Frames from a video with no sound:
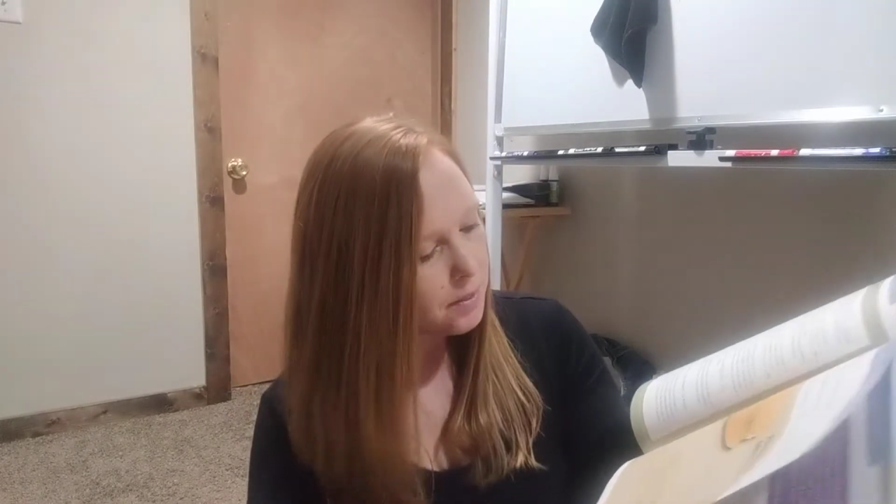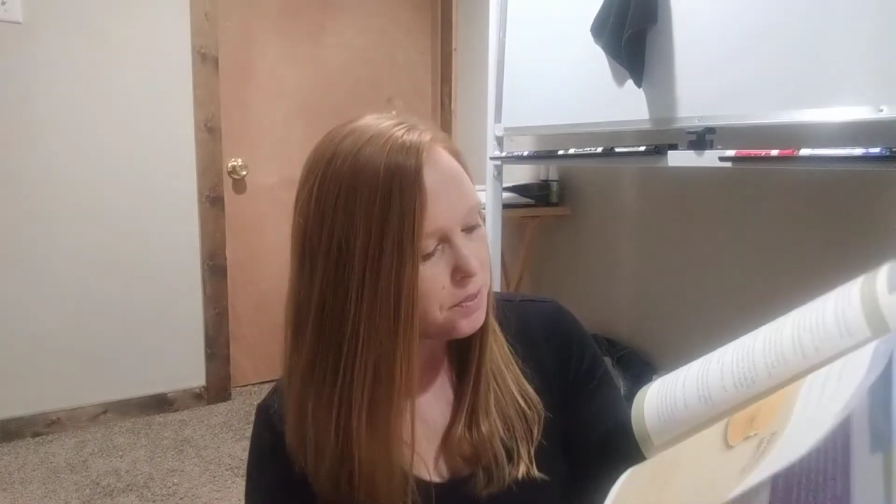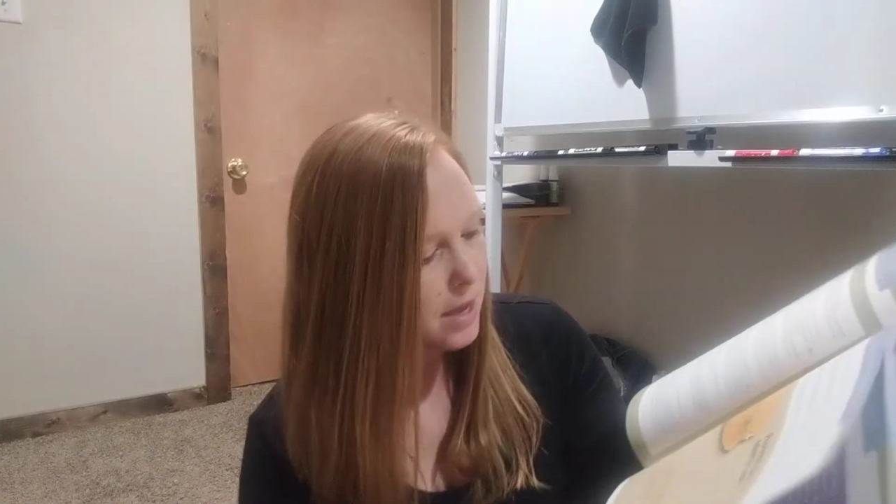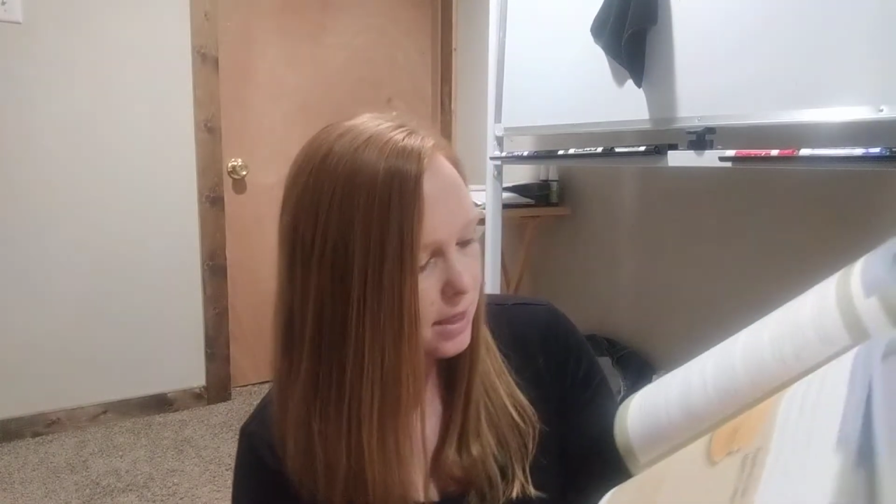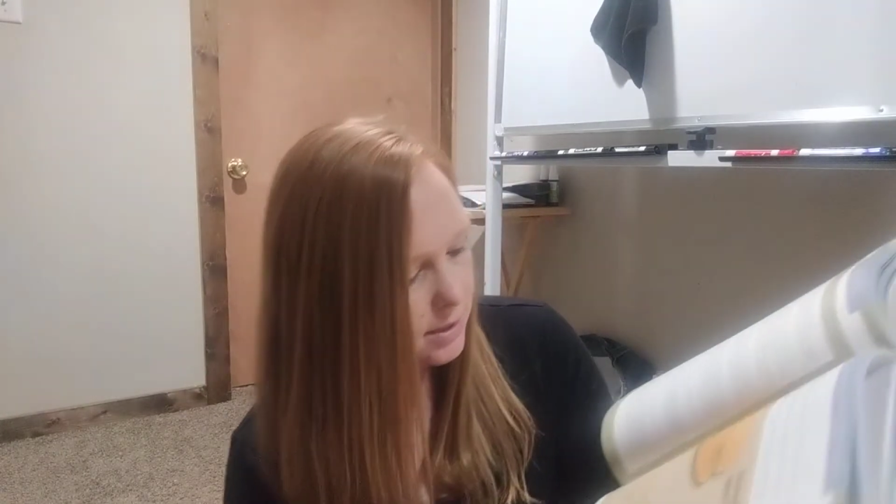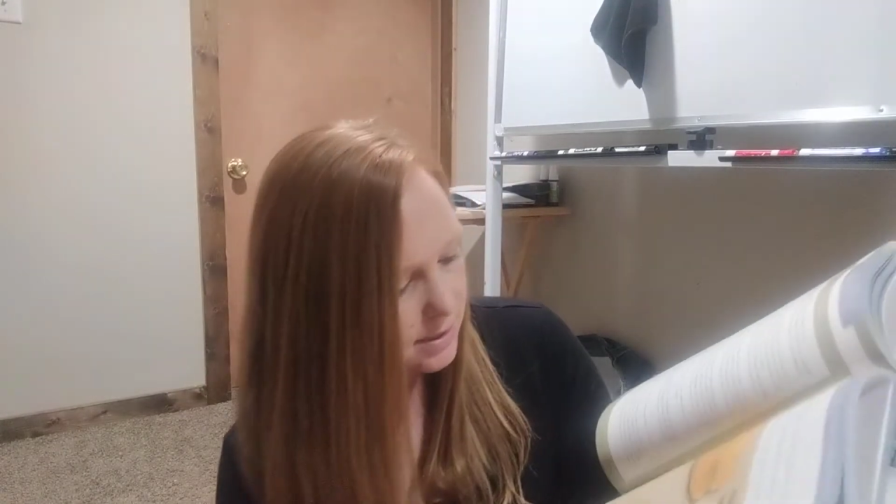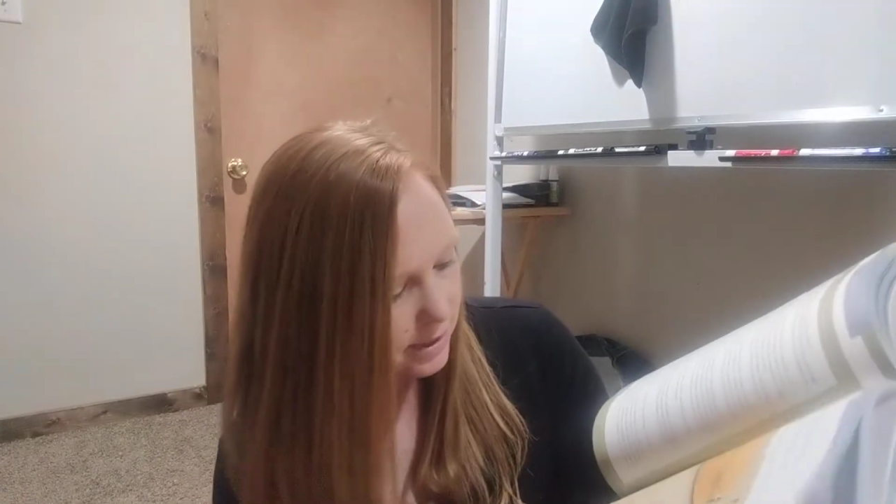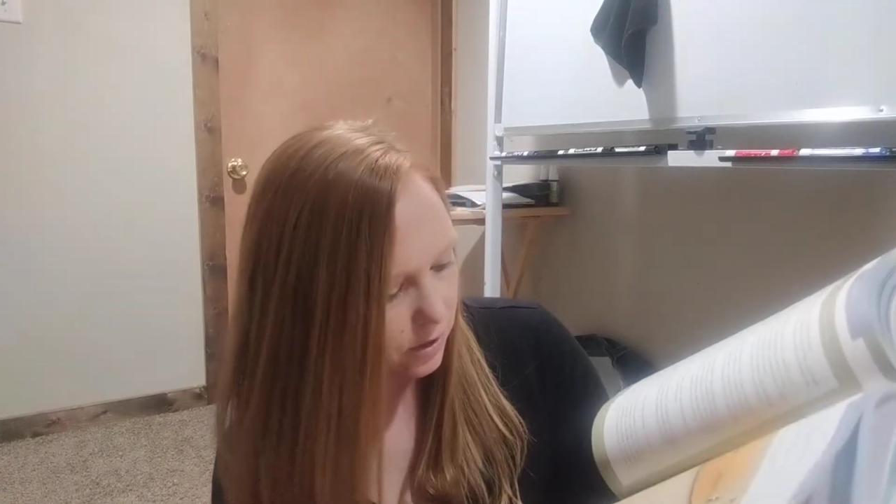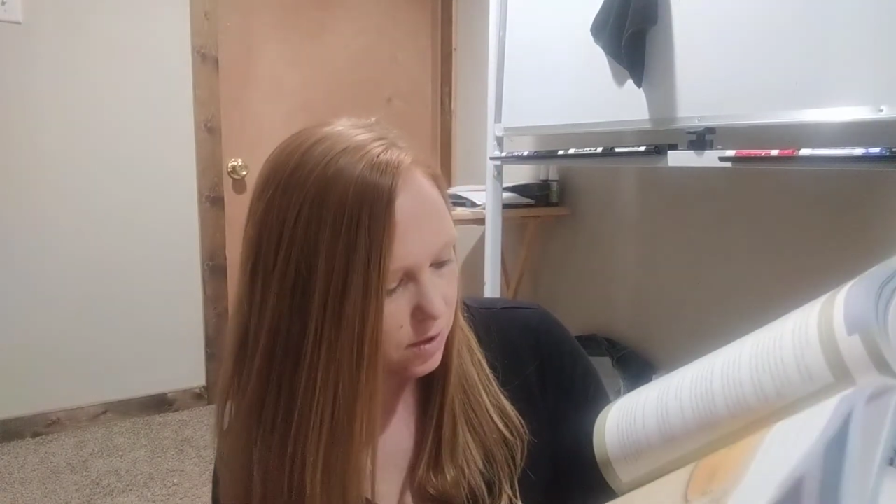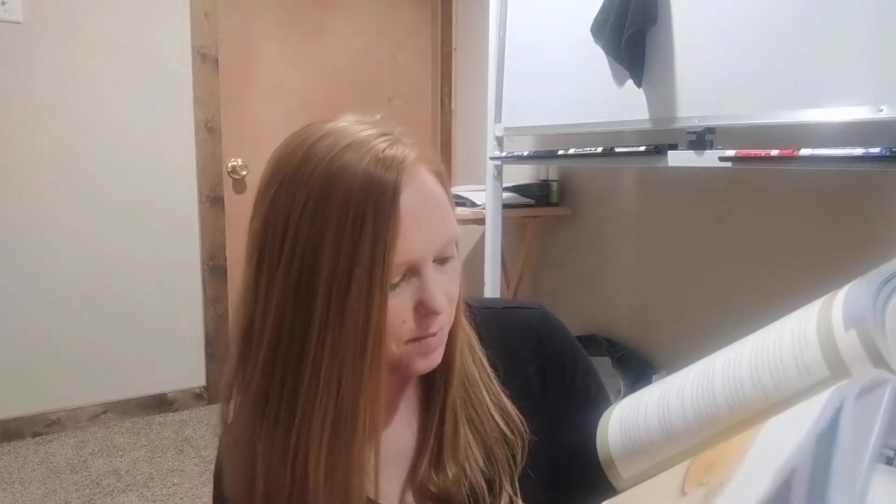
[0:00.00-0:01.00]
Then
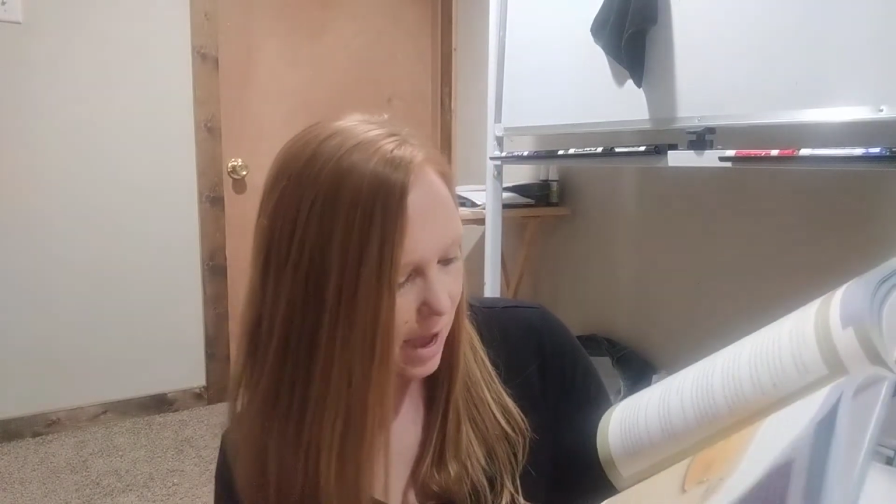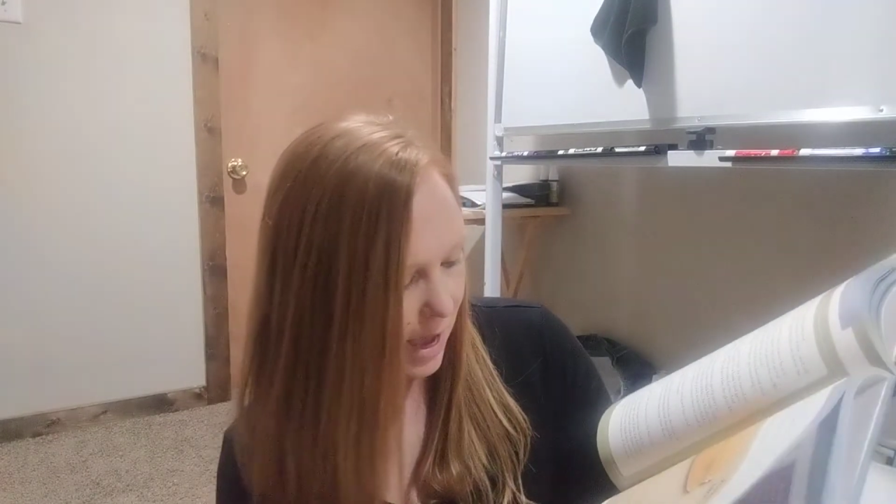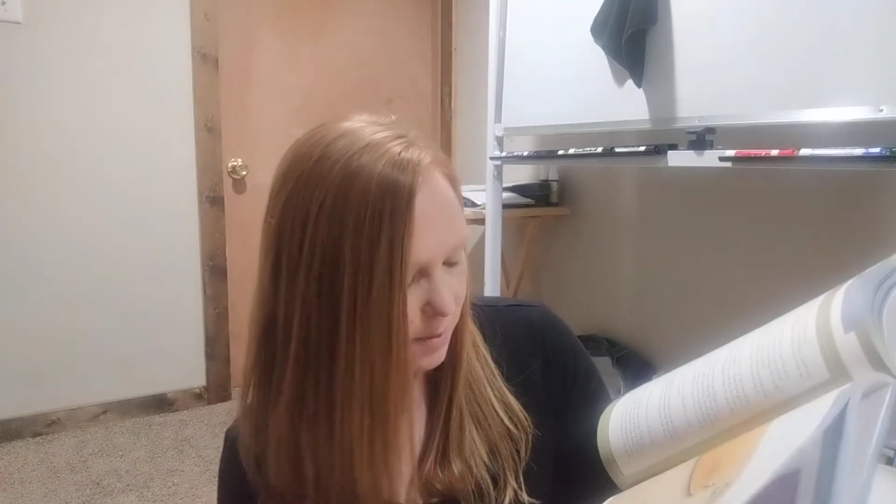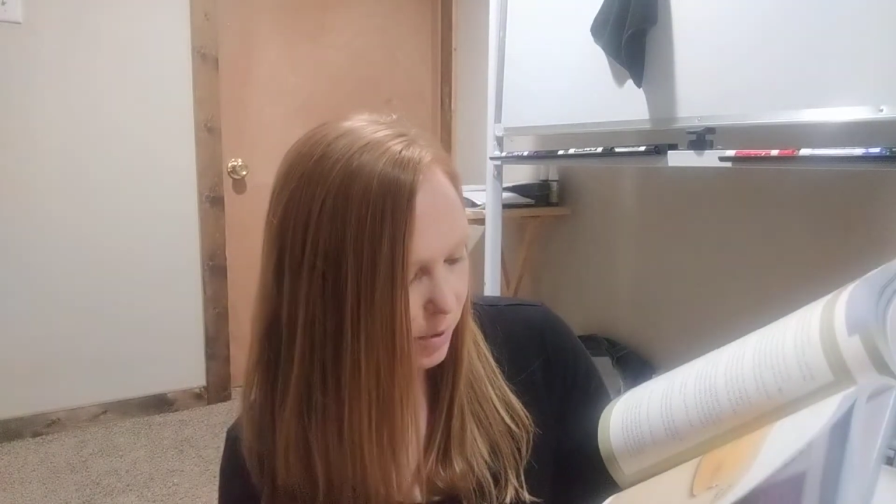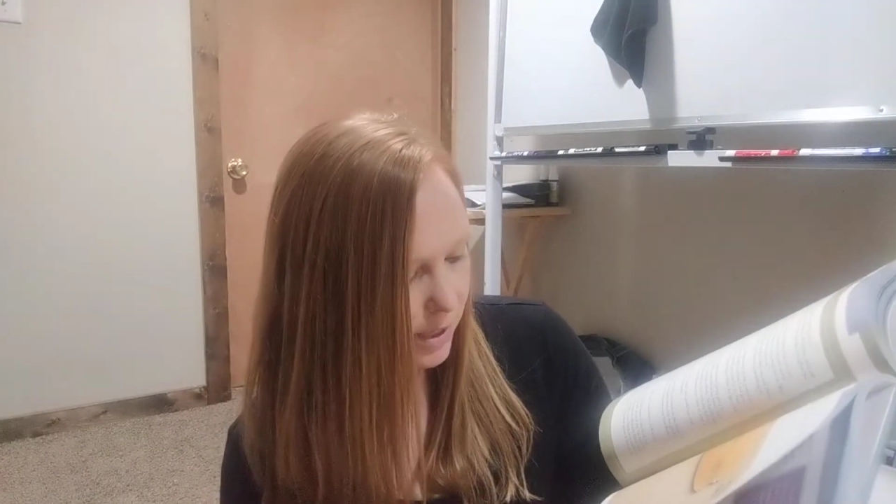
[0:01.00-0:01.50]
seal the bag,